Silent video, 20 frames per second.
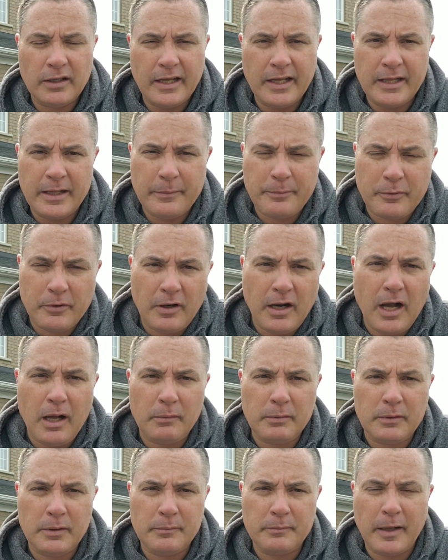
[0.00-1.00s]
And the
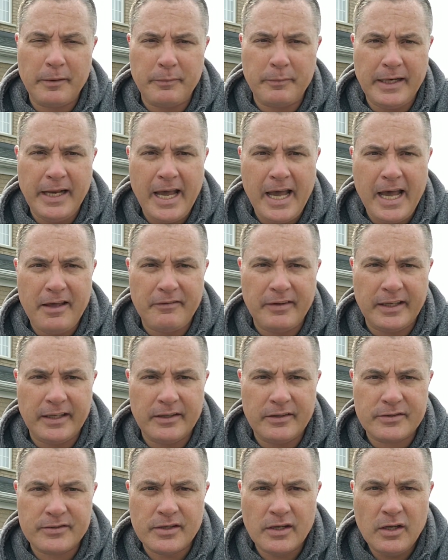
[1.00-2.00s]
problem I've been having
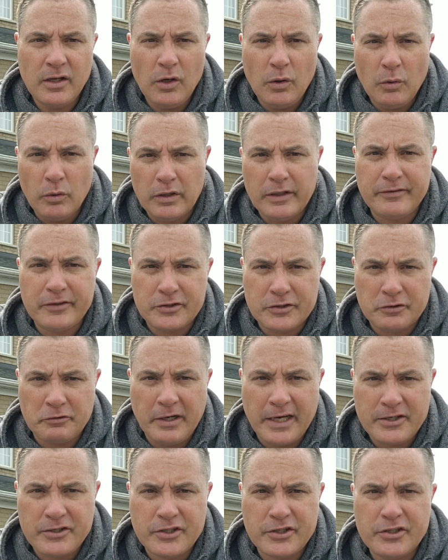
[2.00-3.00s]
is whatever
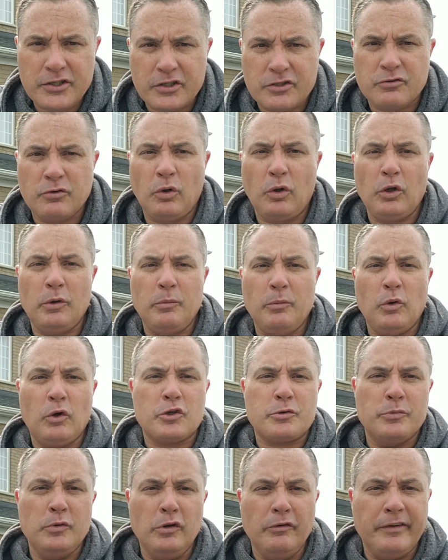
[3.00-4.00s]
direction your trolling motor
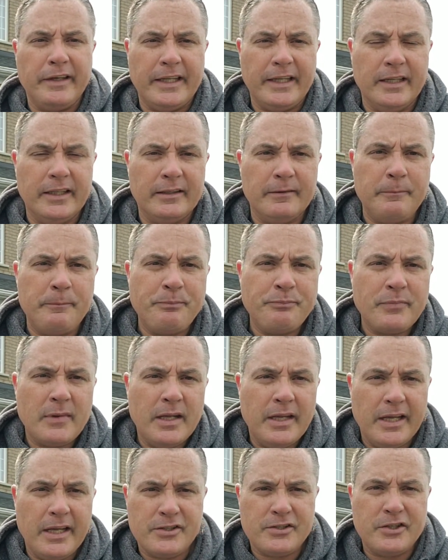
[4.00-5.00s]
is moving in
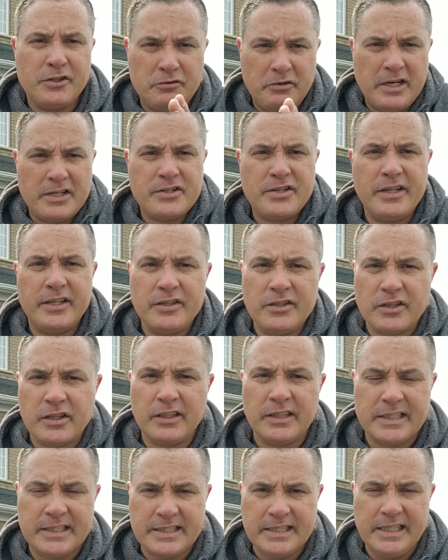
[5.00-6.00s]
is a direction that you're going
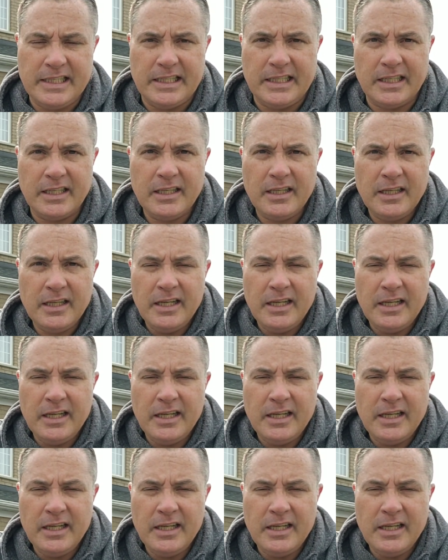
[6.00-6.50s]
to see.